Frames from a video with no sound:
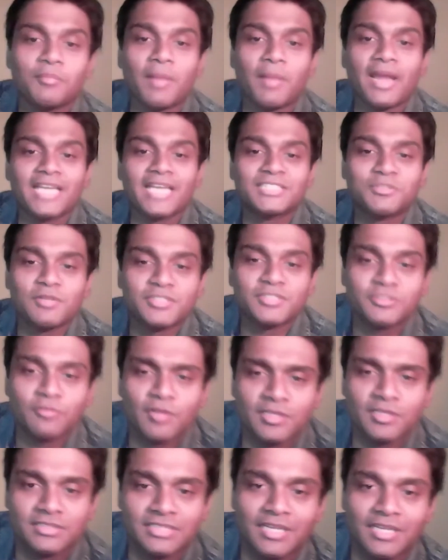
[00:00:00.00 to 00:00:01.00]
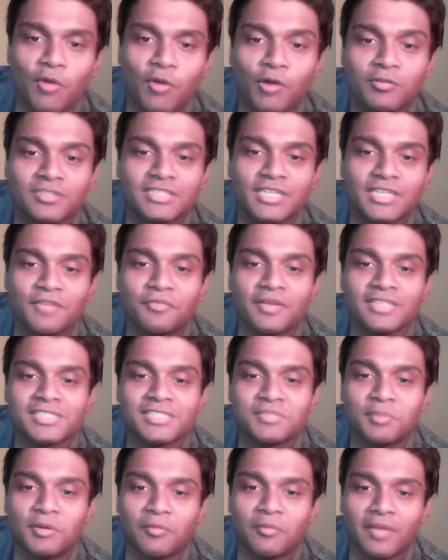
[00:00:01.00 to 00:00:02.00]
my next question was, what was the difference
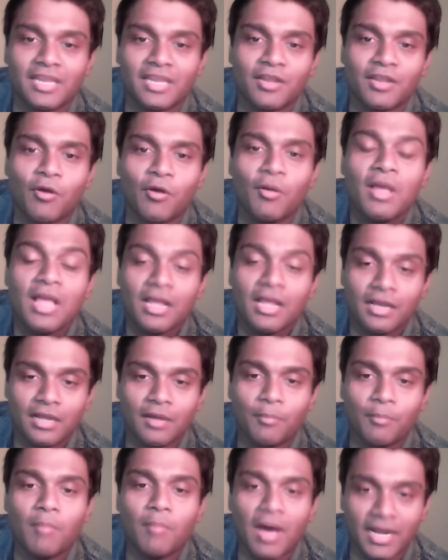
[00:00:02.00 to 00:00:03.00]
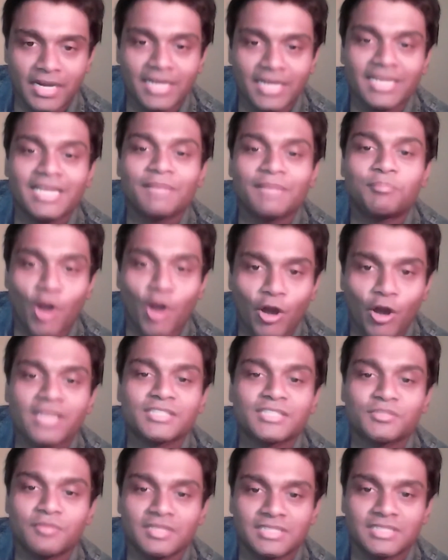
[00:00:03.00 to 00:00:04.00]
between marketing
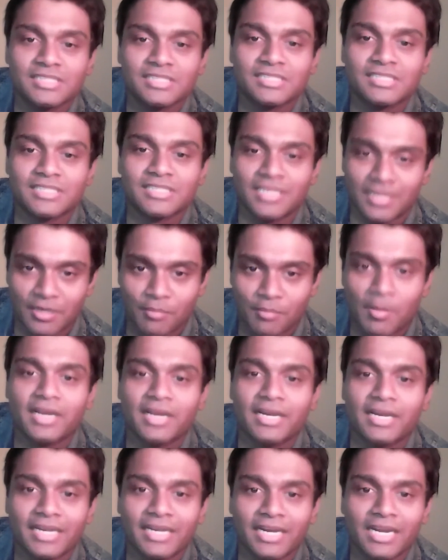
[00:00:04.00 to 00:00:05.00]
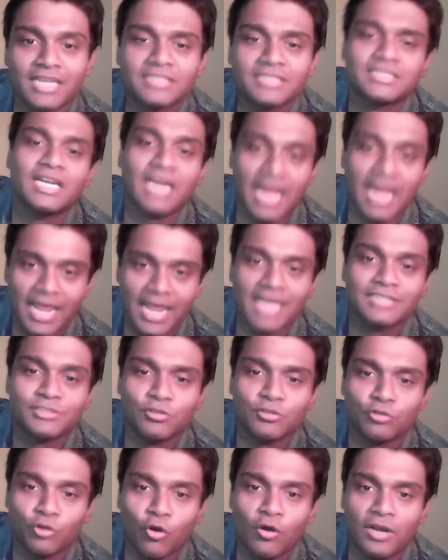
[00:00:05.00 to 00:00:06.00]
products versus marketing real estate? And as
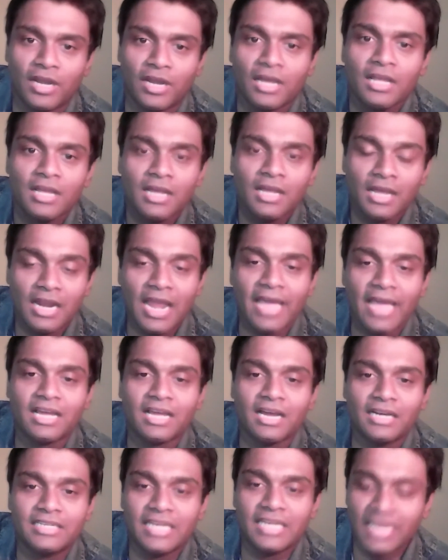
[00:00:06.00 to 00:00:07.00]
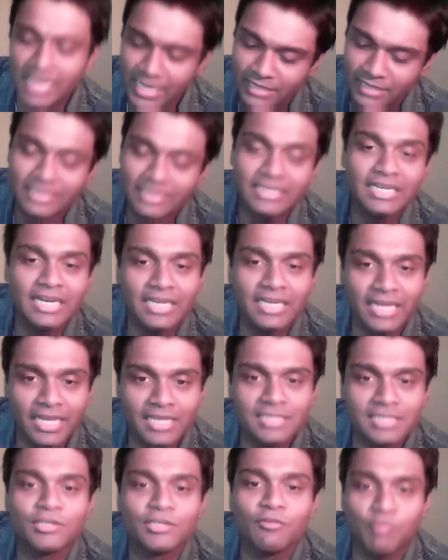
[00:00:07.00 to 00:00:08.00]
you told, like digging the
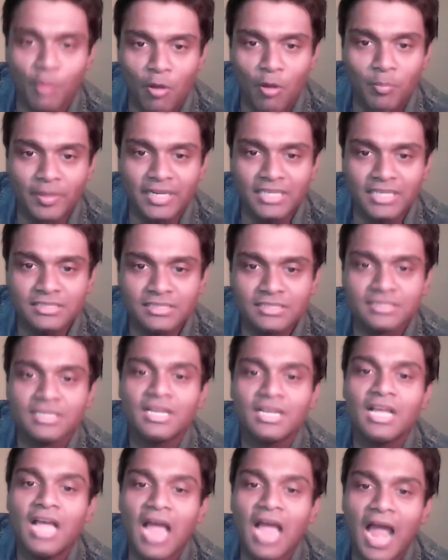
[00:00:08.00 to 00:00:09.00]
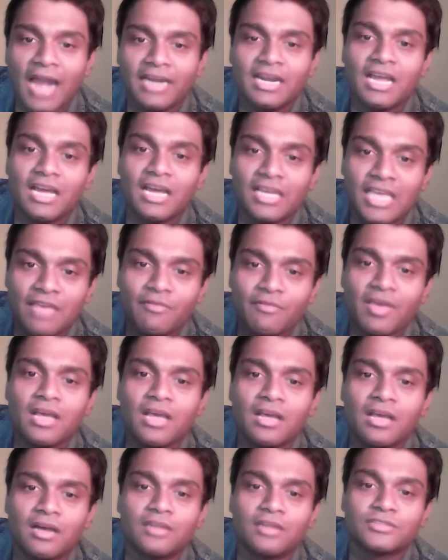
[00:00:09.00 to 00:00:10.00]
details of properties and giving
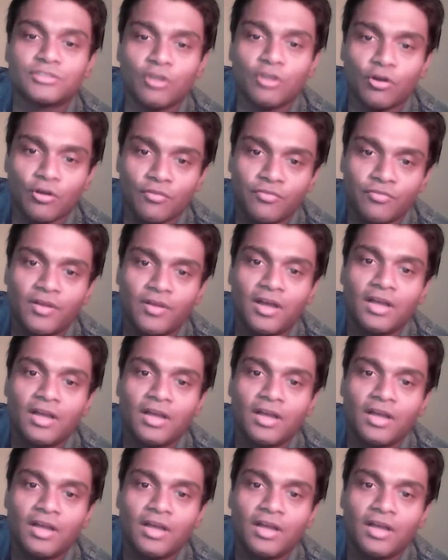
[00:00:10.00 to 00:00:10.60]
sort of